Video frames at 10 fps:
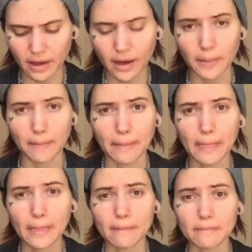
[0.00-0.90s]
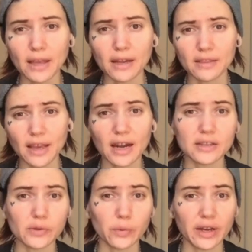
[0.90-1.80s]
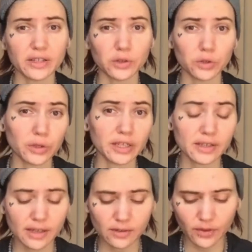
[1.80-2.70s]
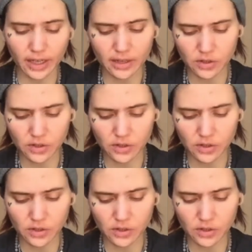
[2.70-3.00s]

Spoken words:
that is a way to treat schizophrenia.